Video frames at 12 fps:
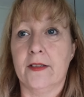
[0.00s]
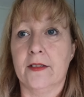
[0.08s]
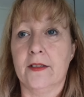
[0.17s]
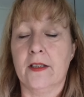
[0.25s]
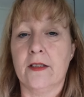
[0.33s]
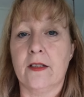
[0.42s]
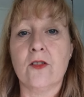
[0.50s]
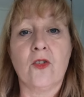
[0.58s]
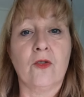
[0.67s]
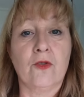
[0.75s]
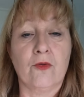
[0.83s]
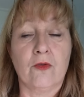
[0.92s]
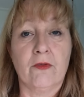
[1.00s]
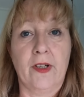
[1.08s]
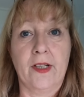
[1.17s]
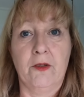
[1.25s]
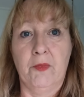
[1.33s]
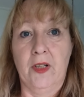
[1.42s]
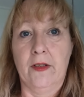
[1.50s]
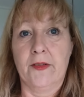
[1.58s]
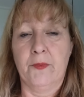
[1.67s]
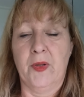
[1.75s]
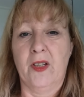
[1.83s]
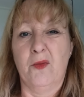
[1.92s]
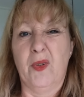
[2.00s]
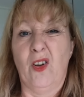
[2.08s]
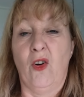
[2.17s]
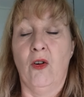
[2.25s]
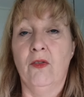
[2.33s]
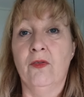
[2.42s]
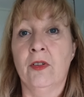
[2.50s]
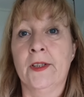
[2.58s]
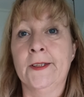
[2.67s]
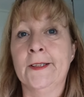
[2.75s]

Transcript: night. As I told you already, Bella's been a bit off.